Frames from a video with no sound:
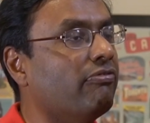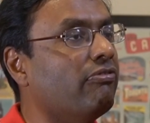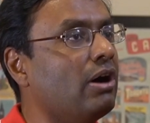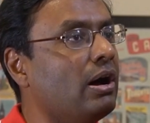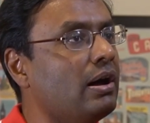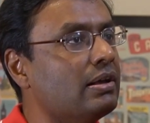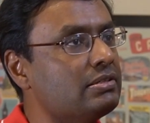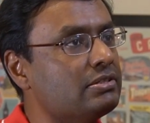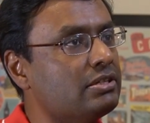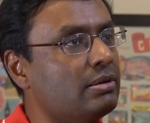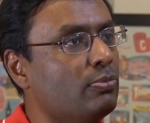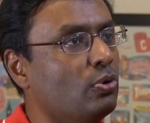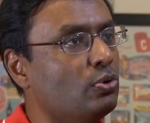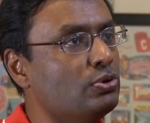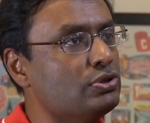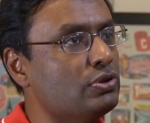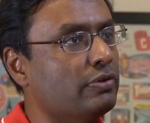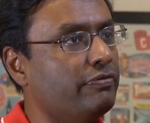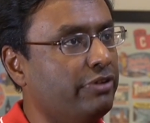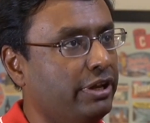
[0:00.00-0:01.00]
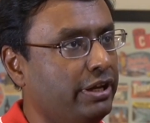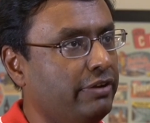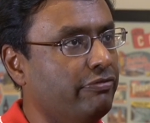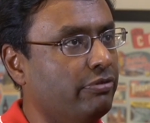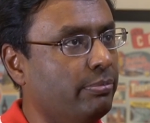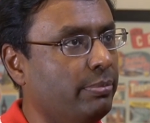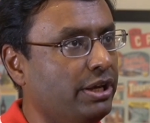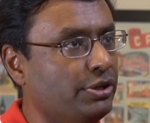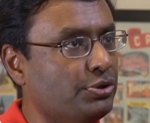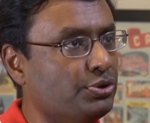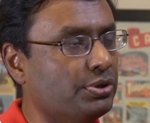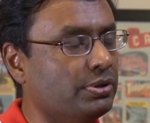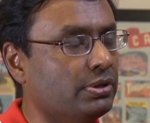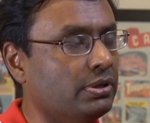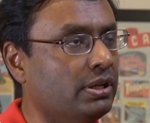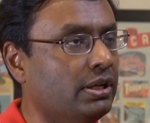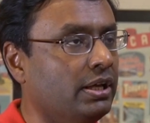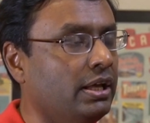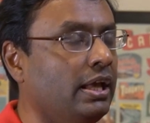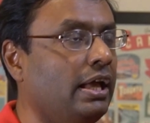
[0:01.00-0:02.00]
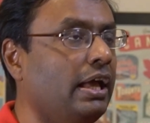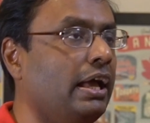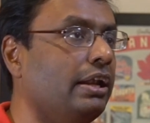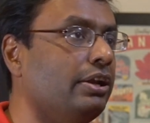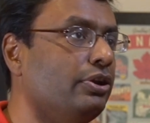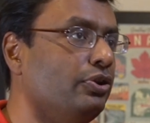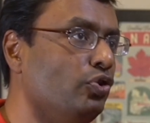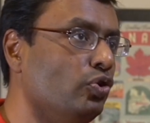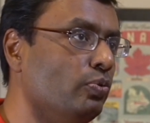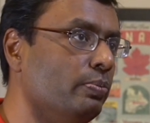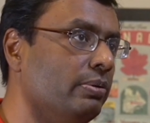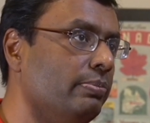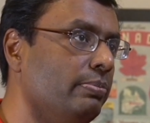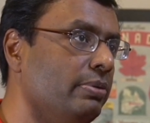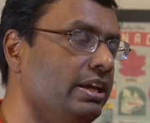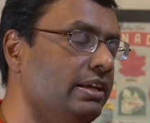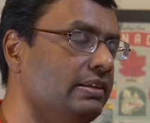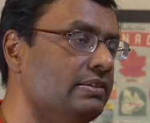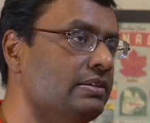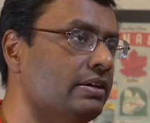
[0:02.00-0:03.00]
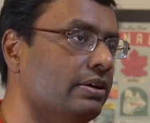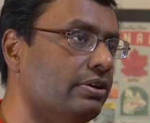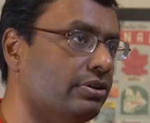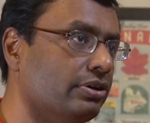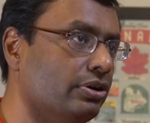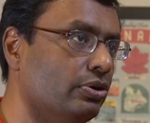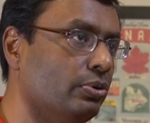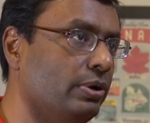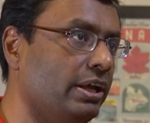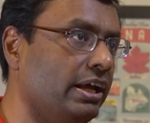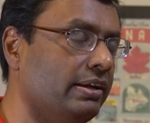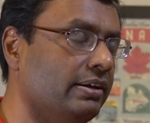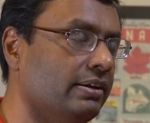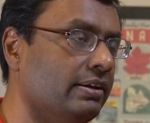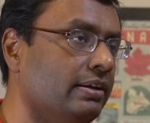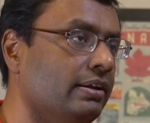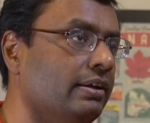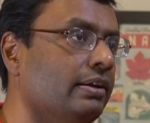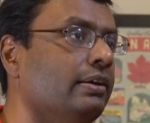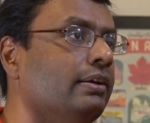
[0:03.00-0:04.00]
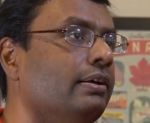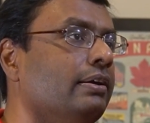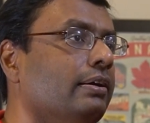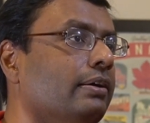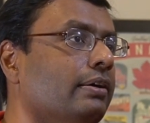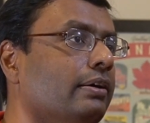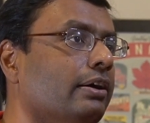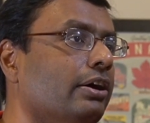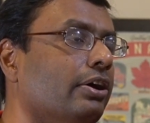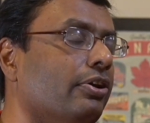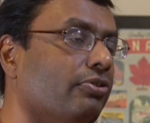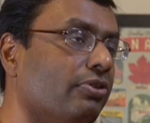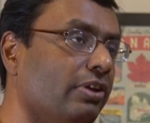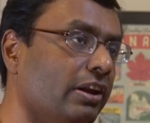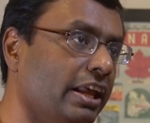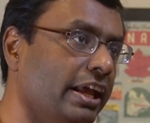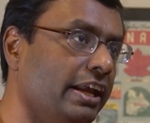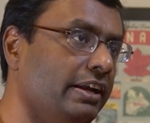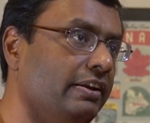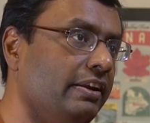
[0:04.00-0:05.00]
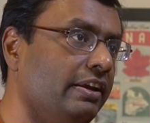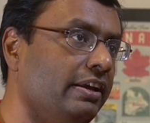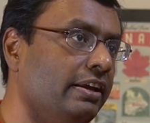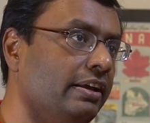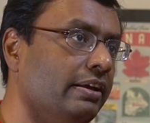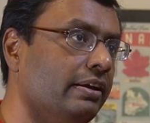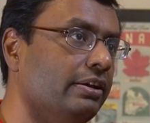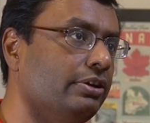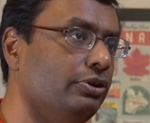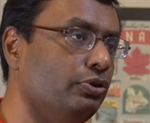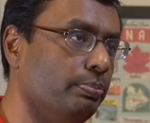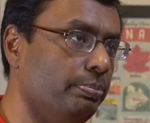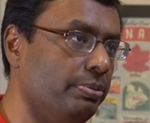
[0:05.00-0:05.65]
vast amounts of information and human beings are good at uh, relating to